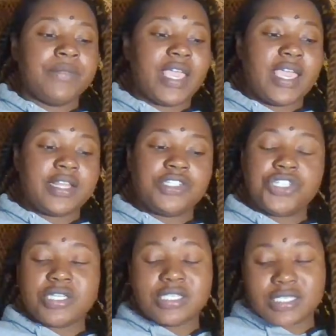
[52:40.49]
And
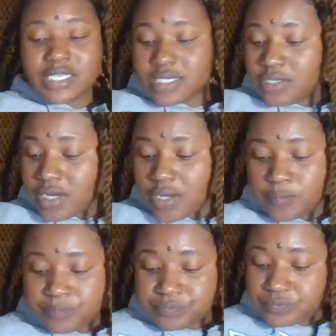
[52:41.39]
just,
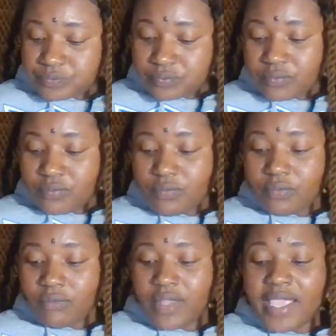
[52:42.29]

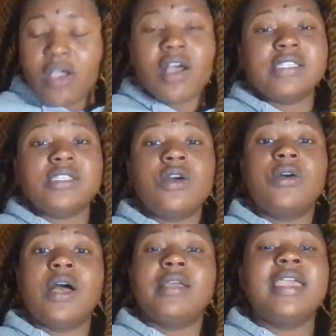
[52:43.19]
and also,
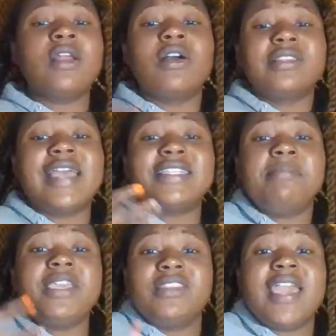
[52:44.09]

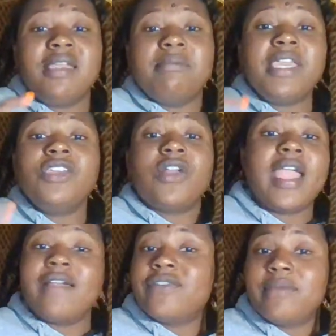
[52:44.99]
that can be your
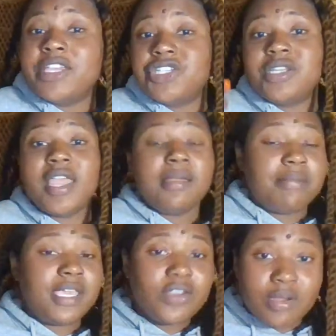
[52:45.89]
affirmation. That can
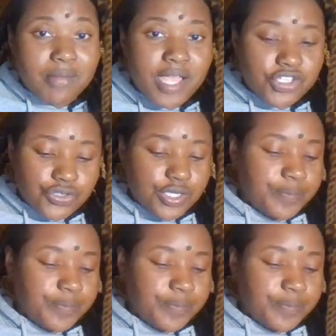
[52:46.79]
be your mantra.